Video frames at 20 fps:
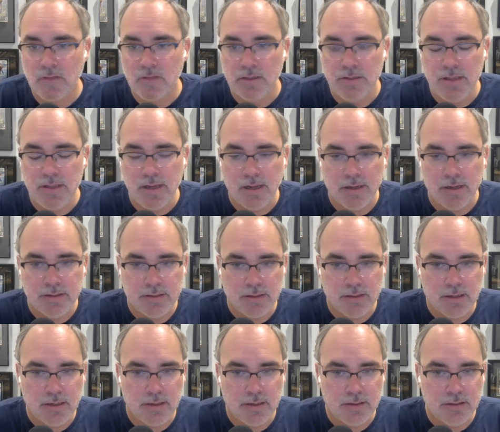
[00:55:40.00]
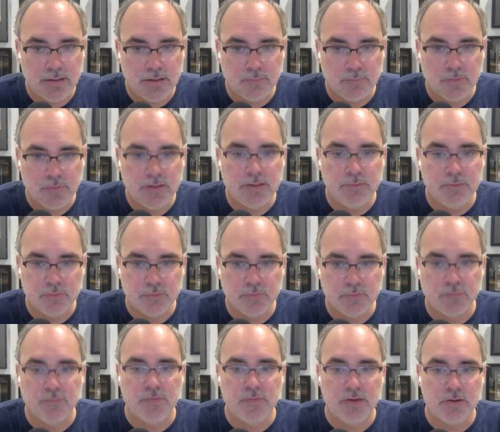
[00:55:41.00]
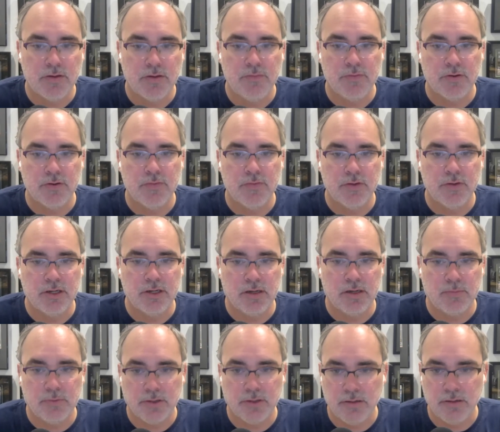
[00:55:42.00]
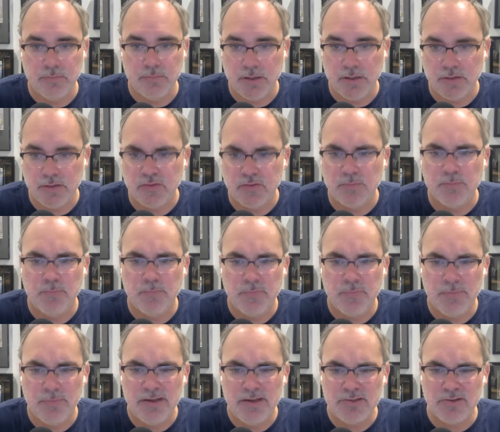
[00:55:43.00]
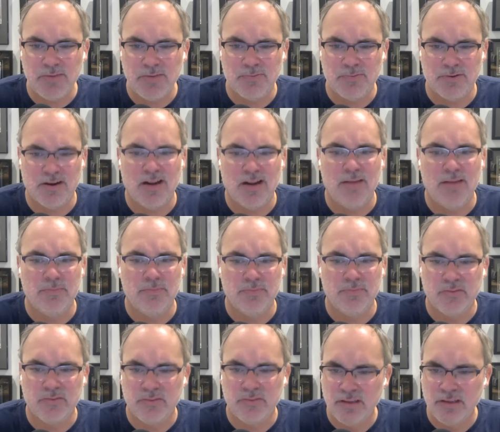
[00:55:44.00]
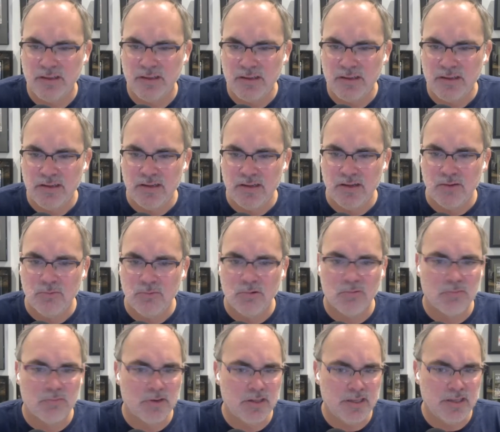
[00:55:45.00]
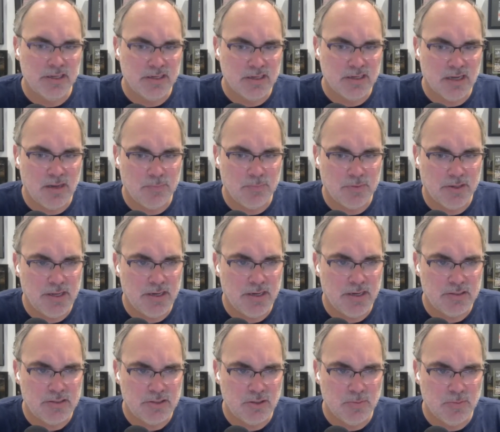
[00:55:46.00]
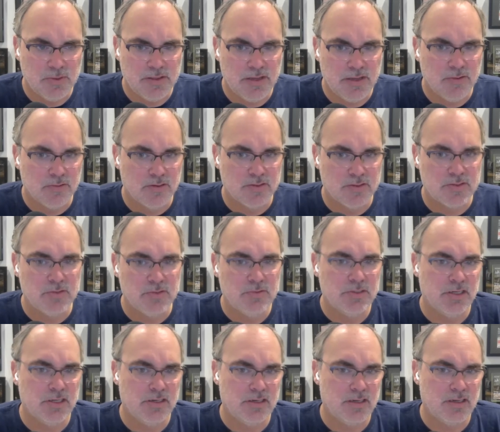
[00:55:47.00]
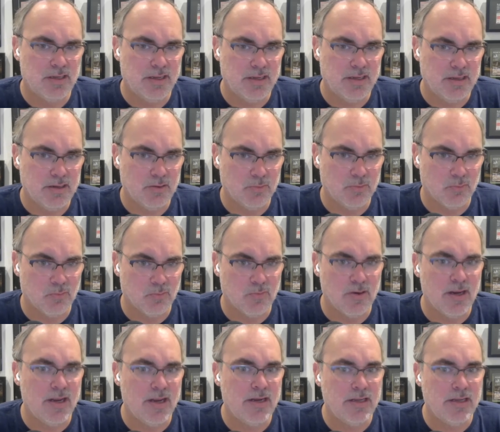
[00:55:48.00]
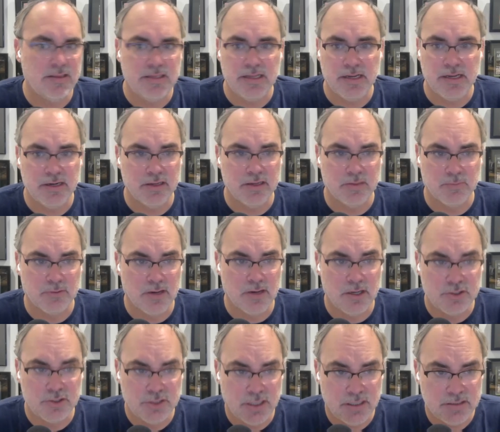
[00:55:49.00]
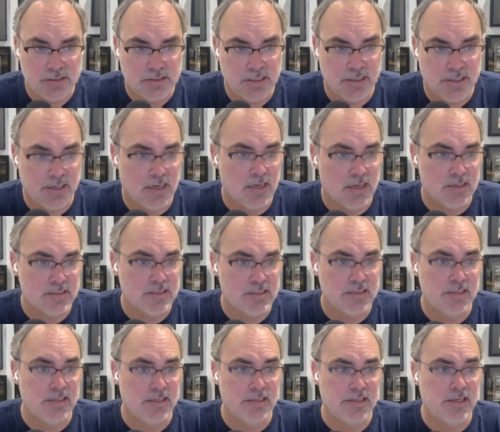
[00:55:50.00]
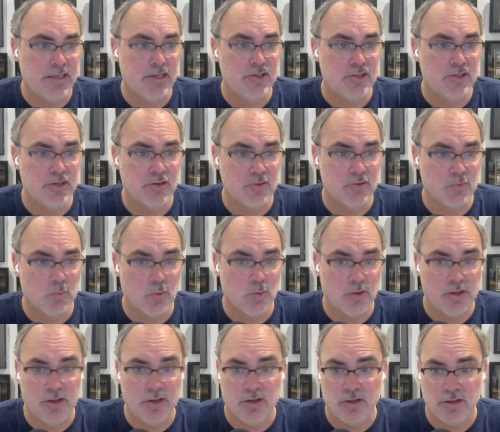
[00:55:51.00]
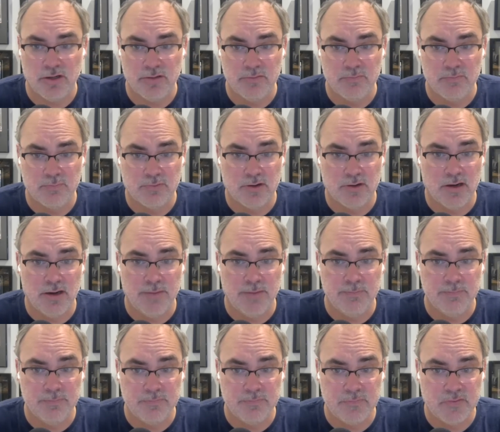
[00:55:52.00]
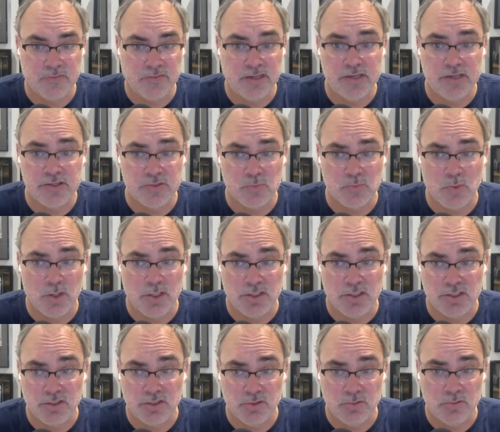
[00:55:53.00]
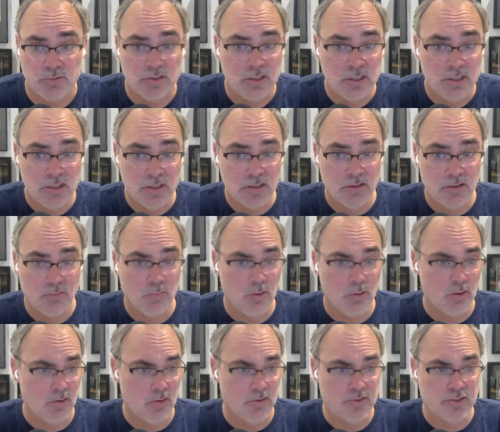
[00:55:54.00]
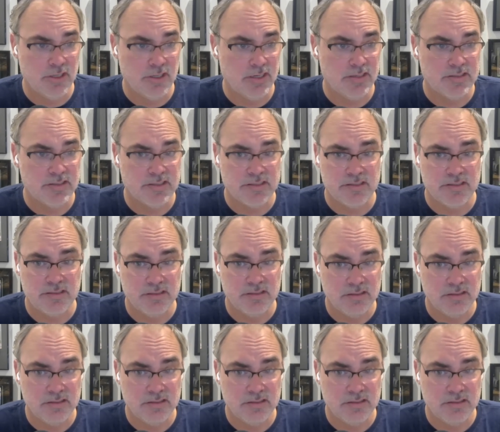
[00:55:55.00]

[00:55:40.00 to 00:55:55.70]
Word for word: yeah, I, I Ridley was a very, very, very complicated boss. The the Metroid Primes were really complicated too, but they were also done like right at the end of the project. And honestly, like the engineers working on Prime stages one and two were just